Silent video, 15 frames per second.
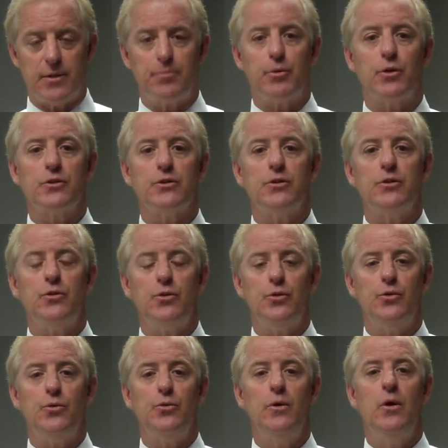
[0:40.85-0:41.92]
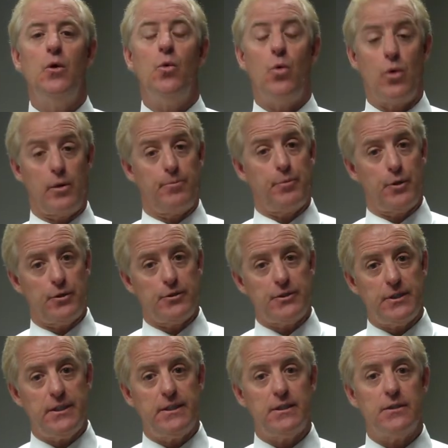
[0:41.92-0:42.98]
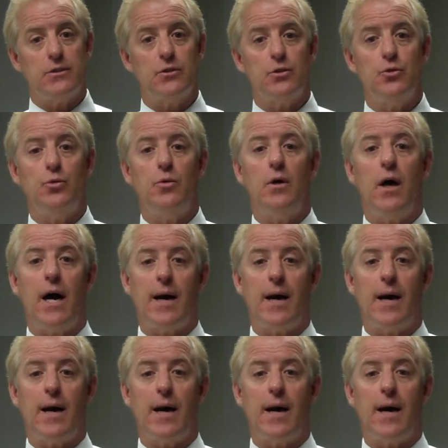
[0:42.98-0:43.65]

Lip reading: the person who or persons who will